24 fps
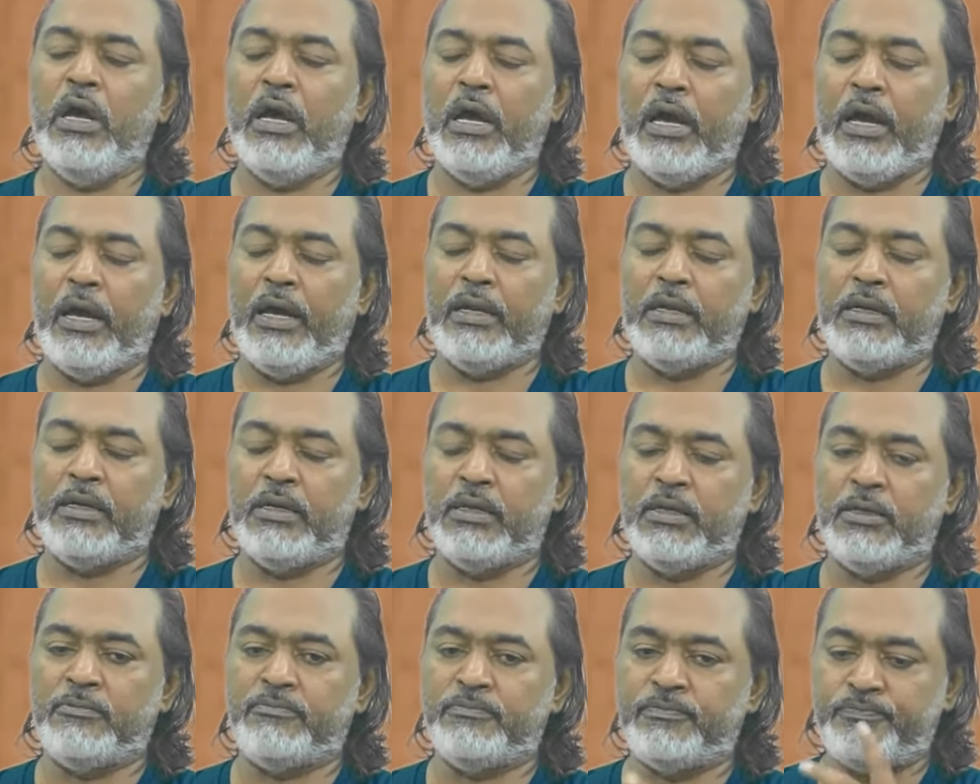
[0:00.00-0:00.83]
and
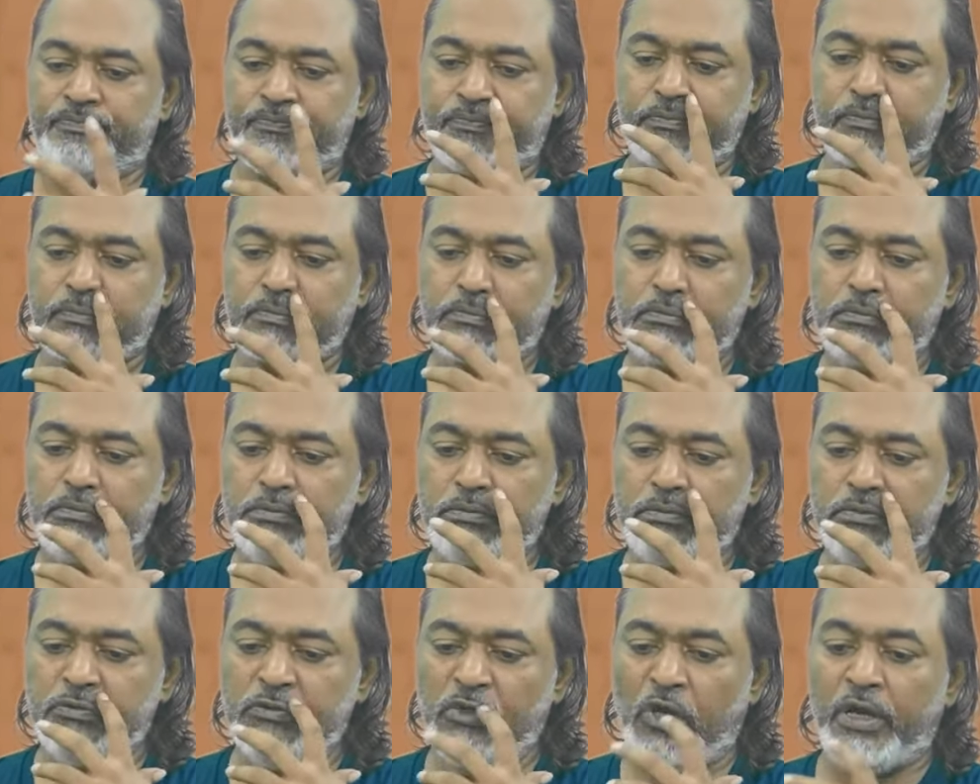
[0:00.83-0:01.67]

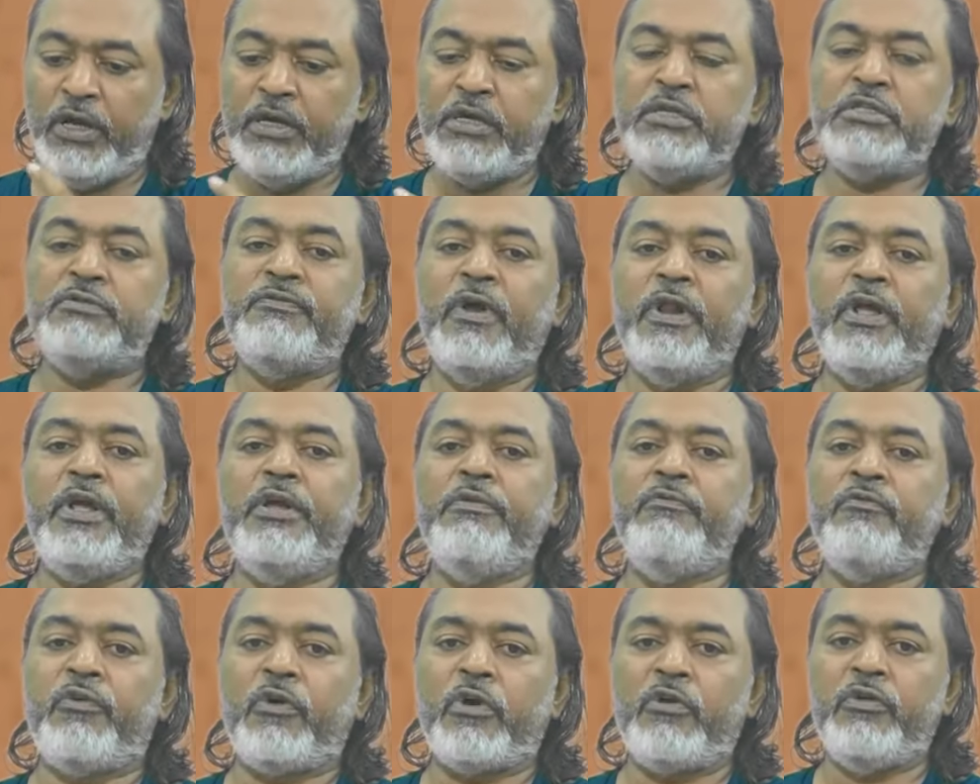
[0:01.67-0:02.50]
it is very
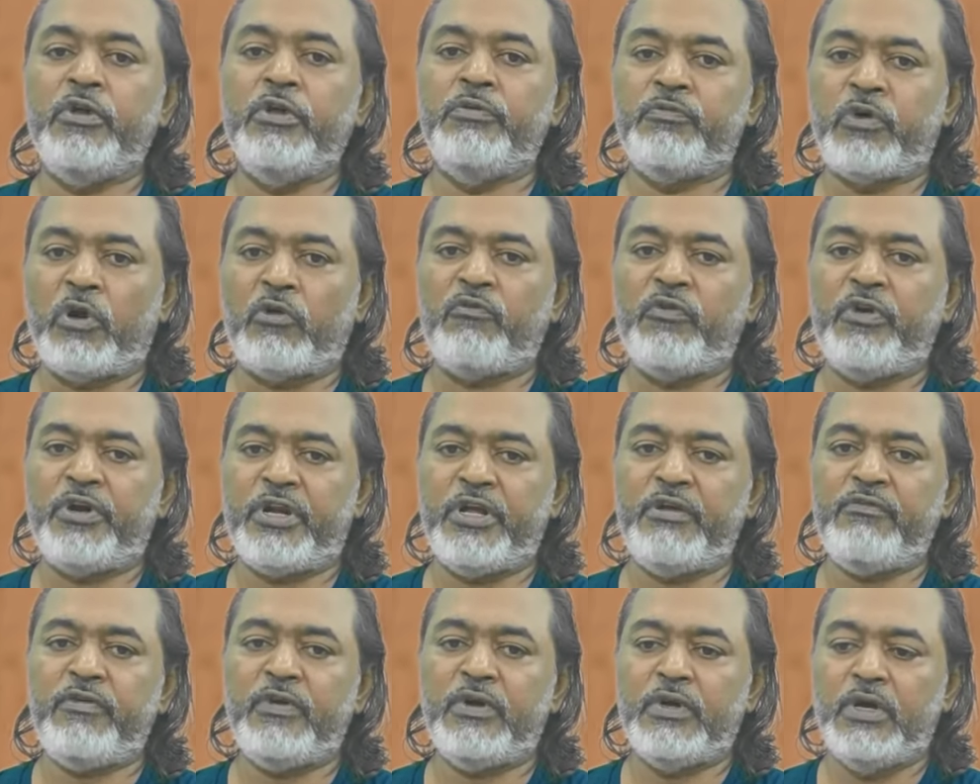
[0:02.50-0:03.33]

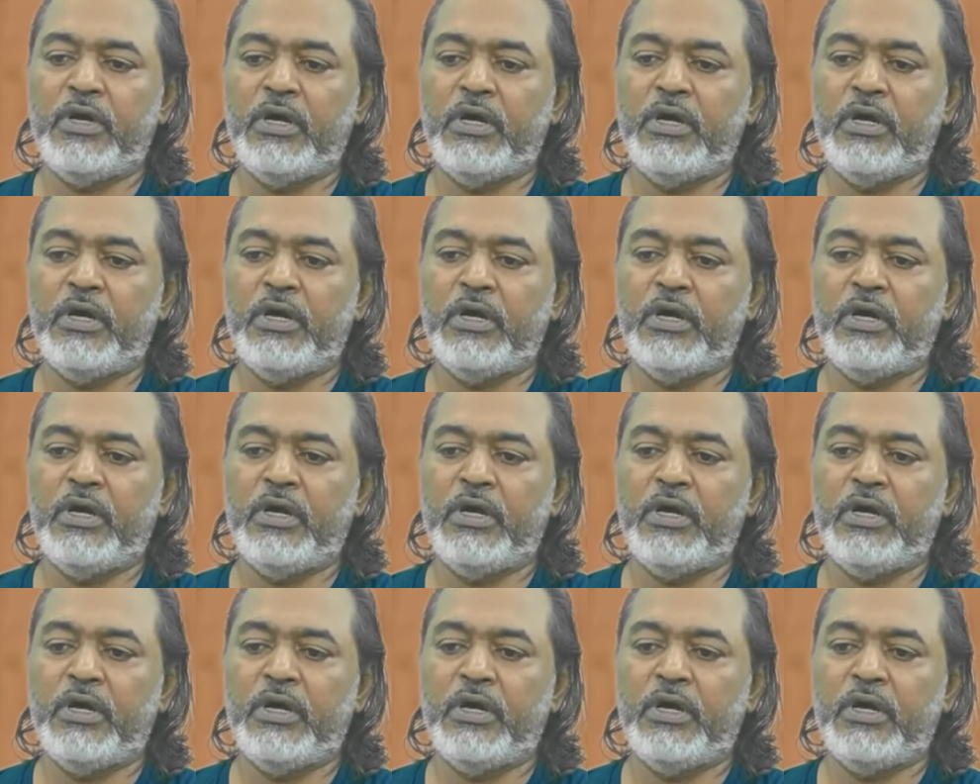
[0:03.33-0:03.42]
informative.